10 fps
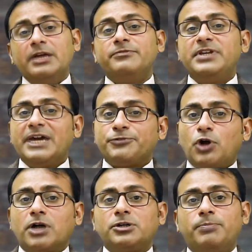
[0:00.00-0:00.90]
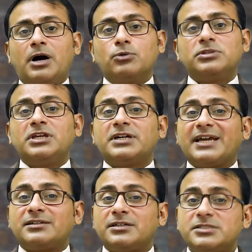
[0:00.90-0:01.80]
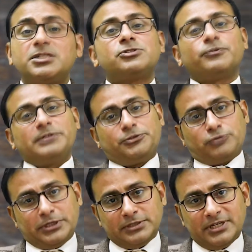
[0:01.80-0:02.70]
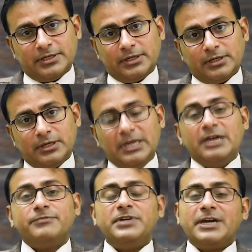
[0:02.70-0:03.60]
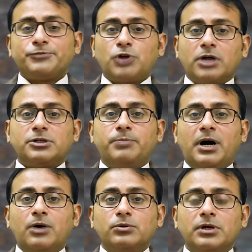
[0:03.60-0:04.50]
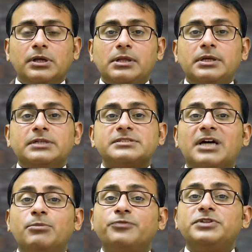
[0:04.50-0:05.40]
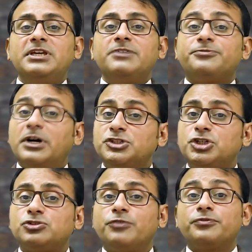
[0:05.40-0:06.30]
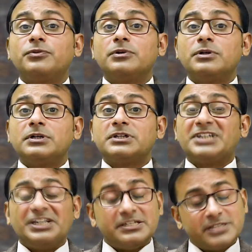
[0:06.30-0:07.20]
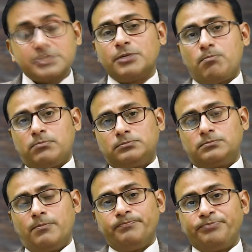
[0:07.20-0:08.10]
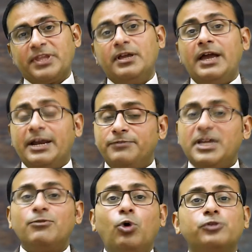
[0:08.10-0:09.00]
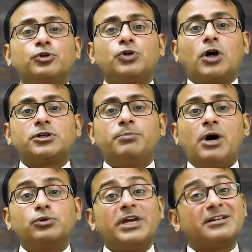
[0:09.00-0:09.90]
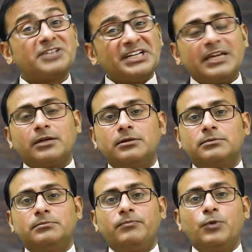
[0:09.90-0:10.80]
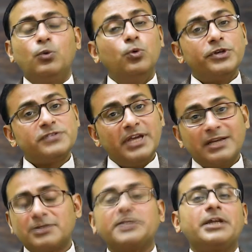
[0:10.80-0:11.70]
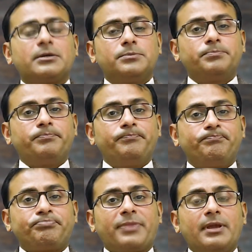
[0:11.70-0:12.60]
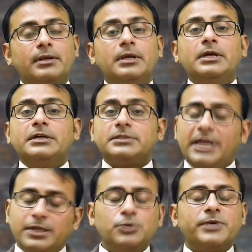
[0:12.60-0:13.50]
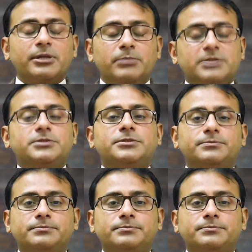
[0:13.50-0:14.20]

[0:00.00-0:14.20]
We have talked about the characteristics of literary theory. We have talked about some of the functions of criticism. And we have also talked about a critic. Who is a critic? Thank you very much.